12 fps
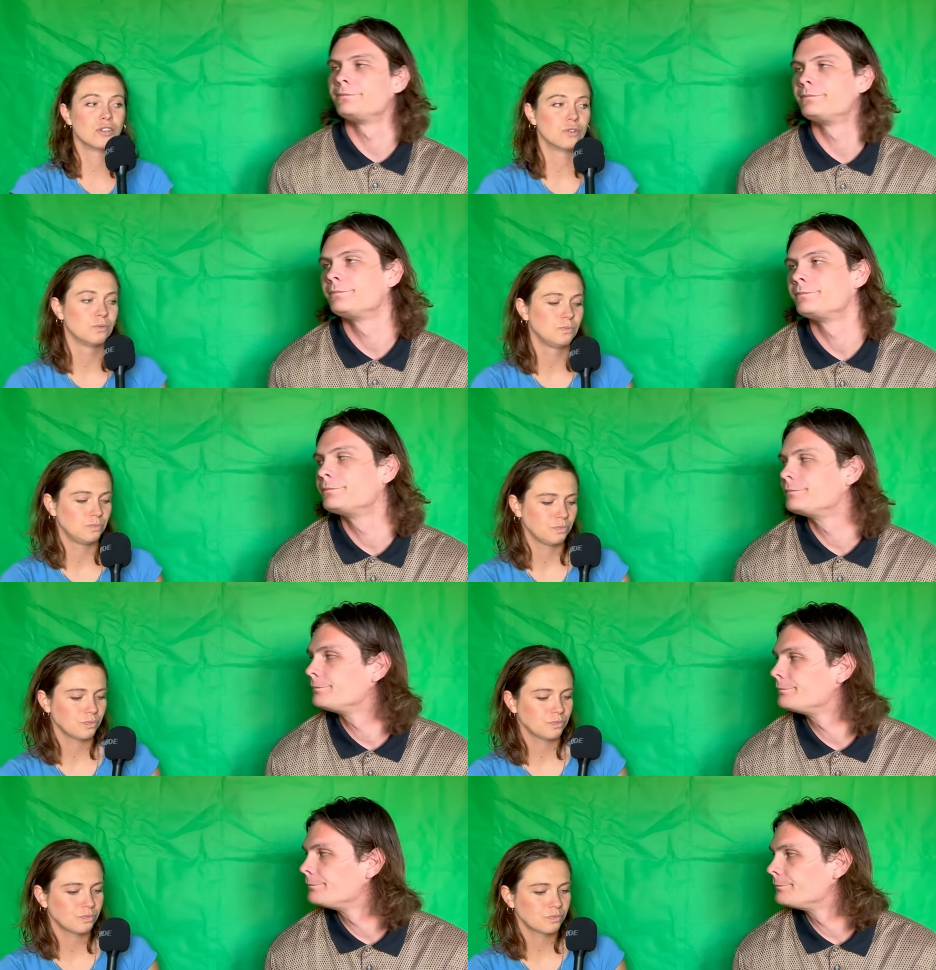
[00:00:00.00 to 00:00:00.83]
Speaker 1: you
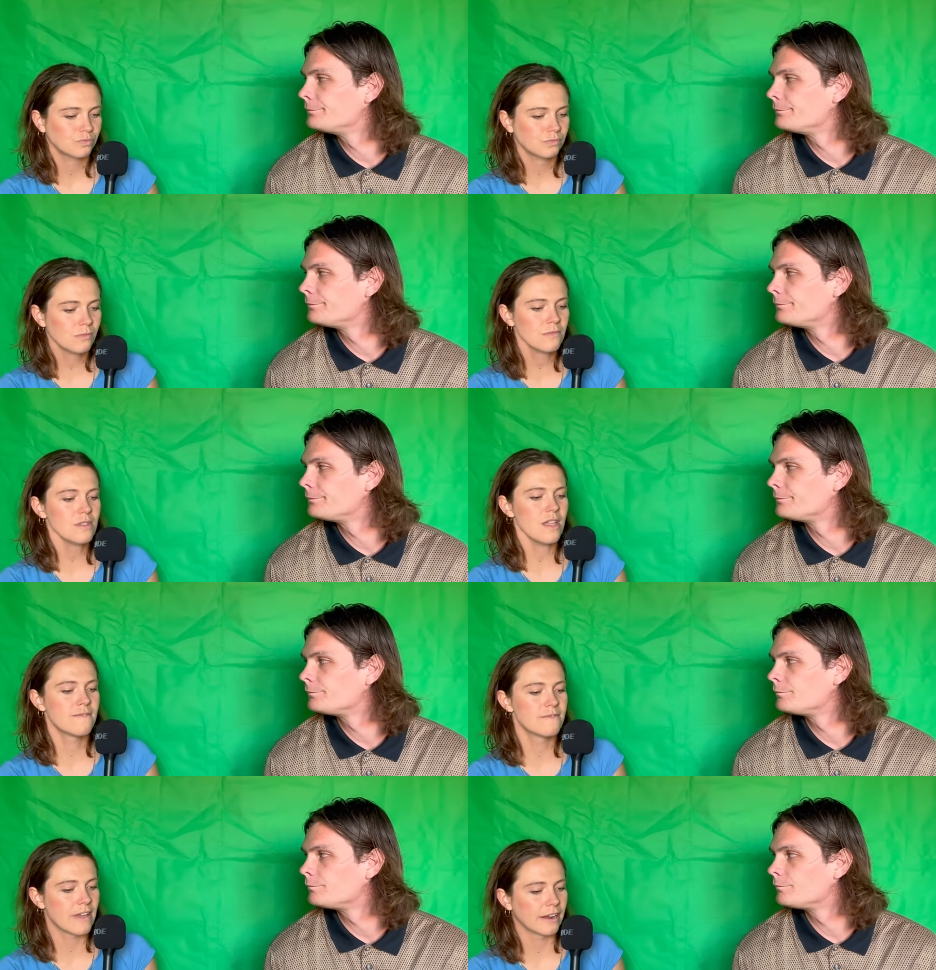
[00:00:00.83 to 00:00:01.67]

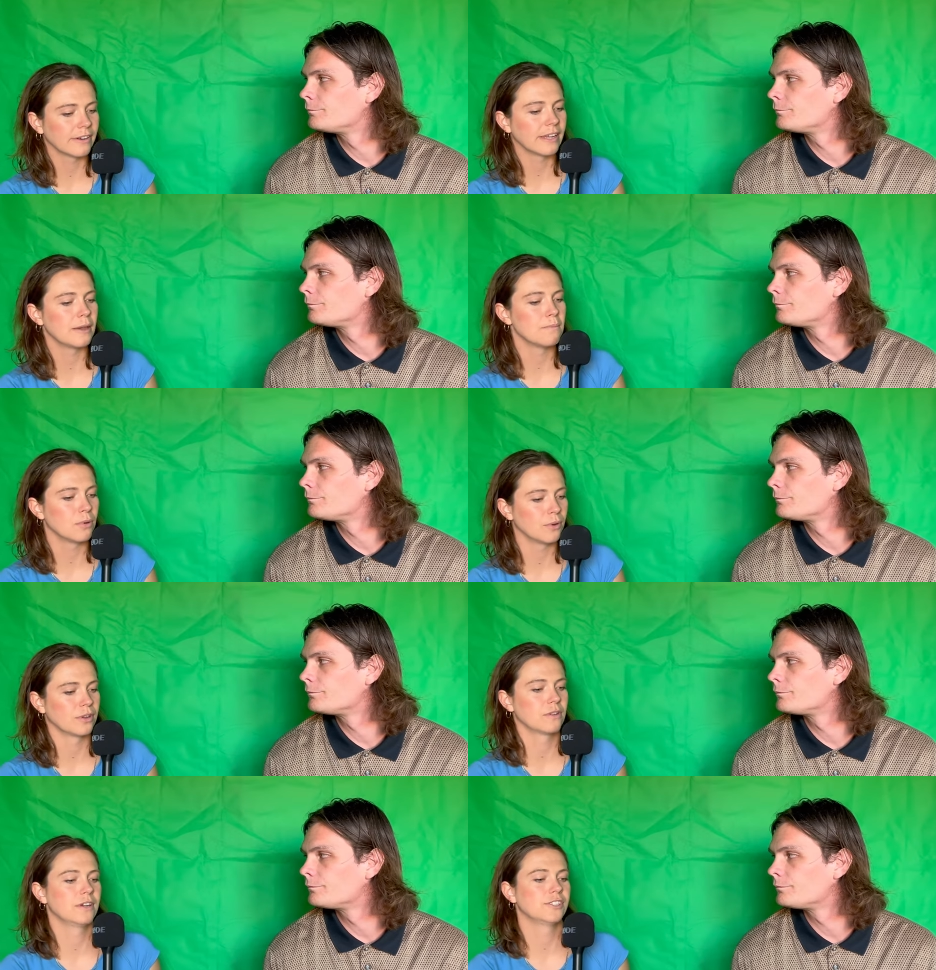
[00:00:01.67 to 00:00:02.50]
a very
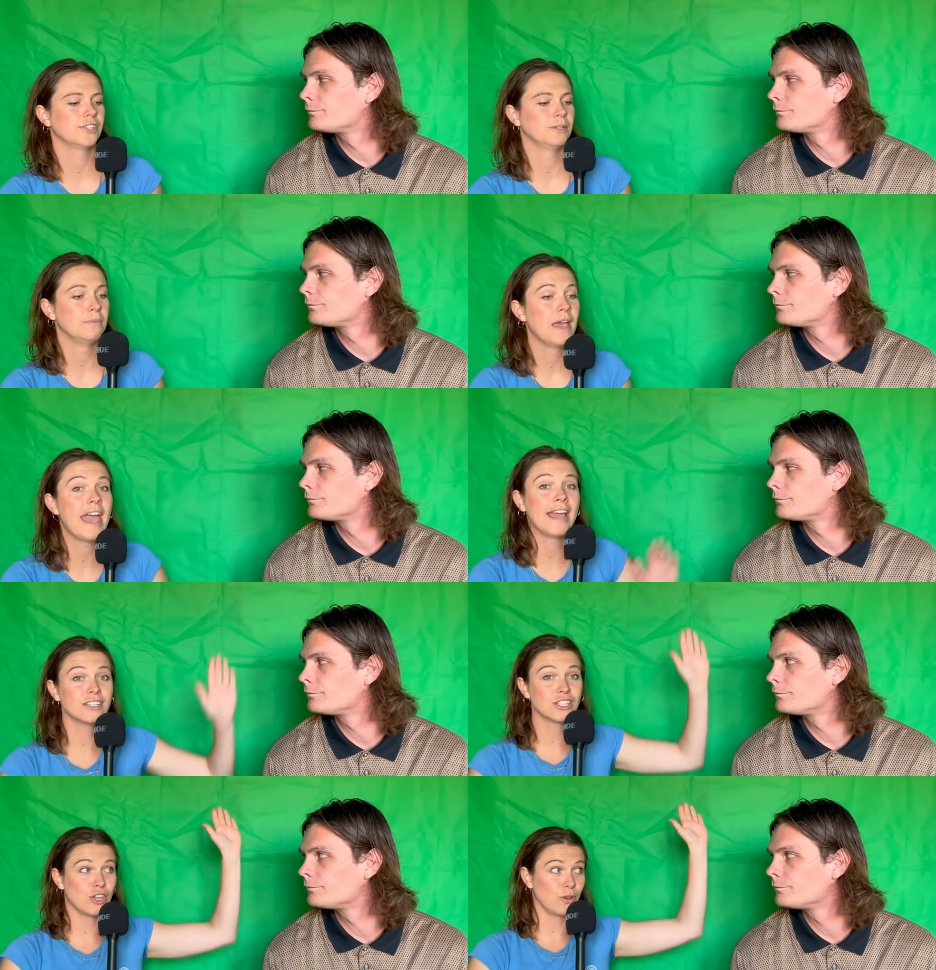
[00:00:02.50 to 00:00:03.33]
important question.
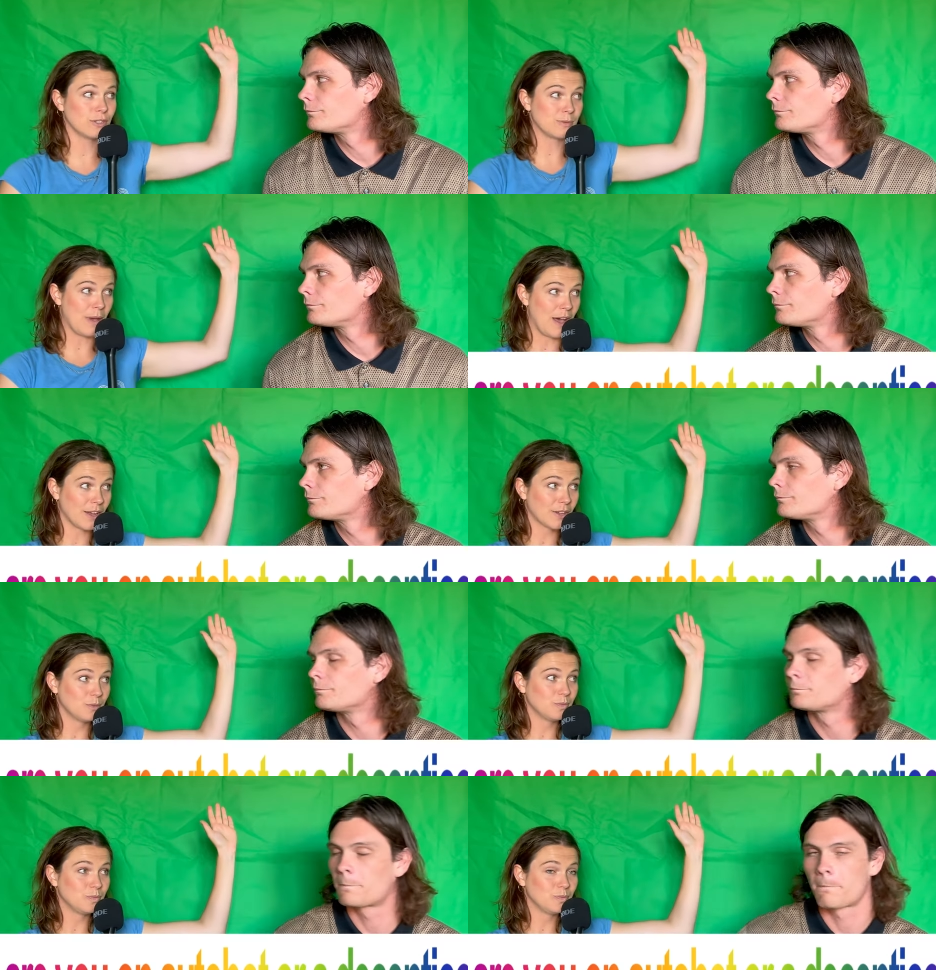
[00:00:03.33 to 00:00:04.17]
Hand to the Allspark.
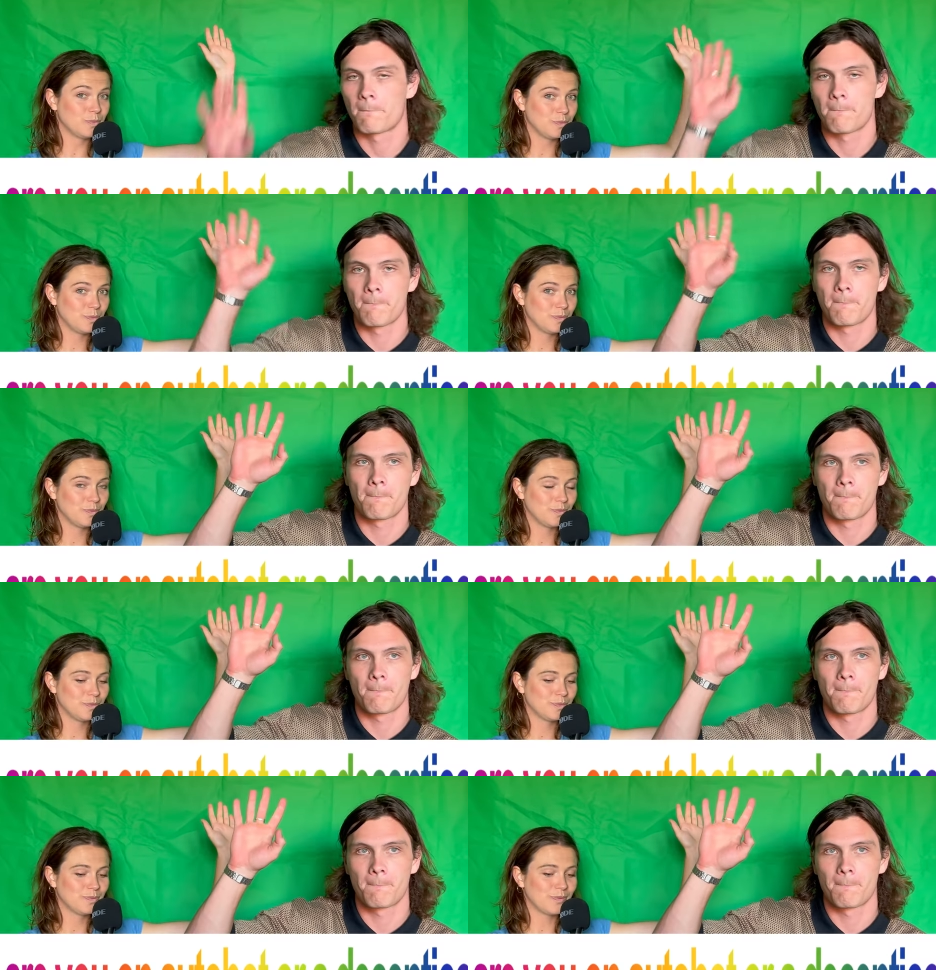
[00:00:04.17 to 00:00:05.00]

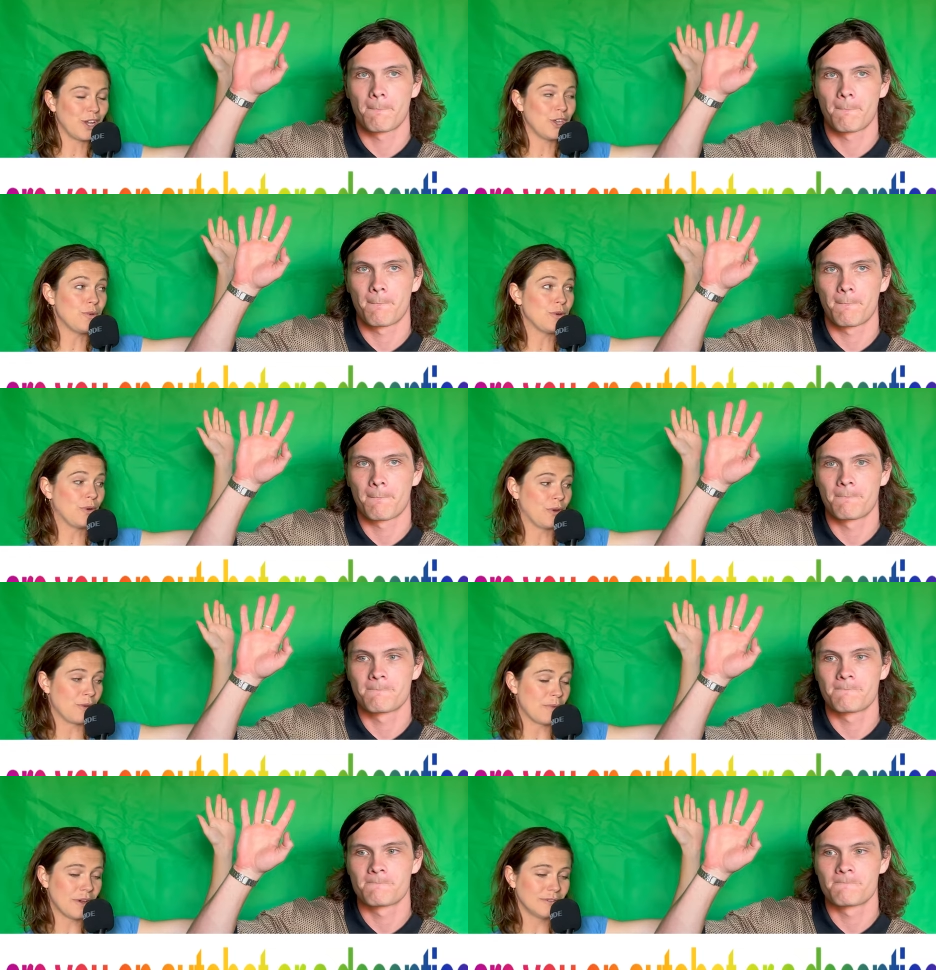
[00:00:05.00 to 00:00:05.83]
Are you an
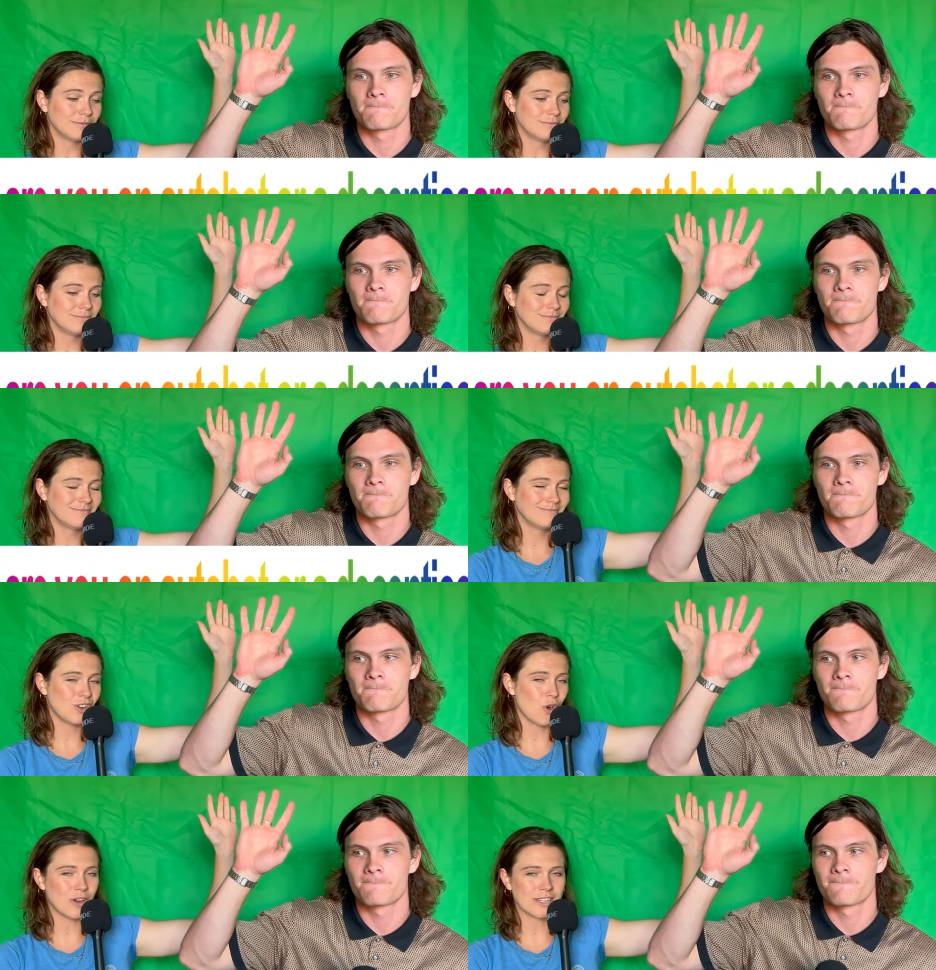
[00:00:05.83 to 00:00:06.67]
Autobot
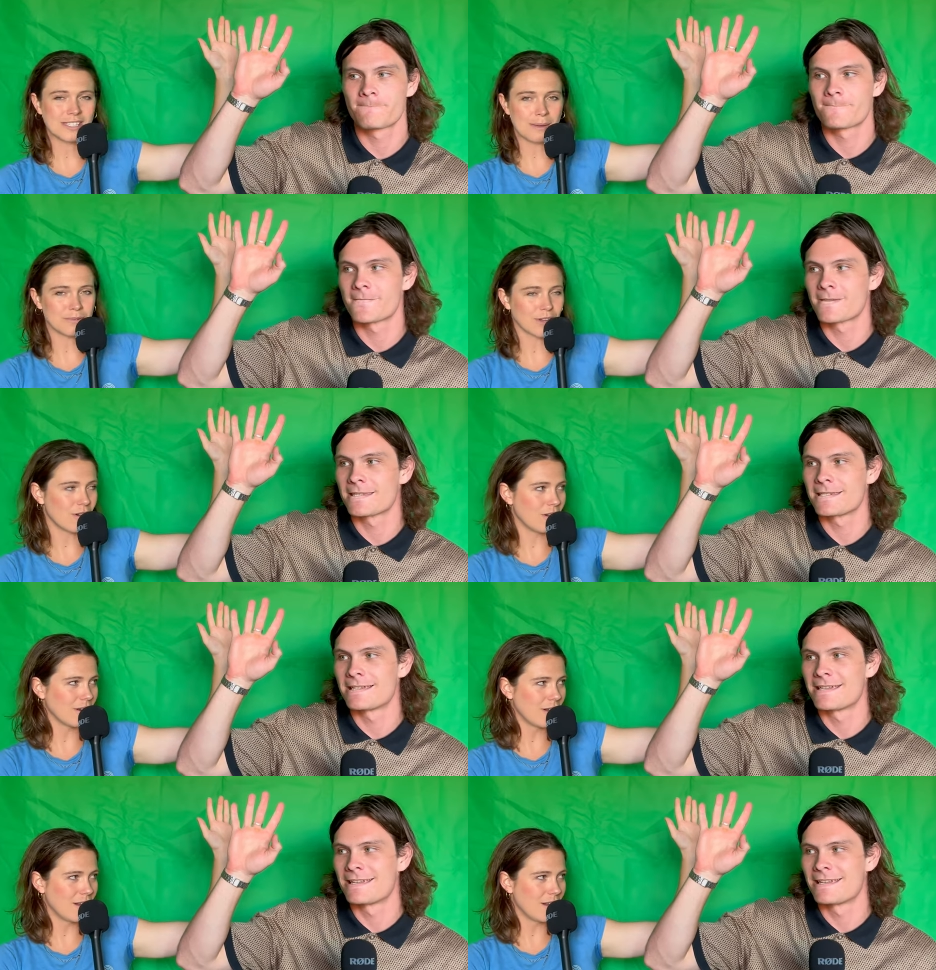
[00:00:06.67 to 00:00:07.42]
or a Decepticon?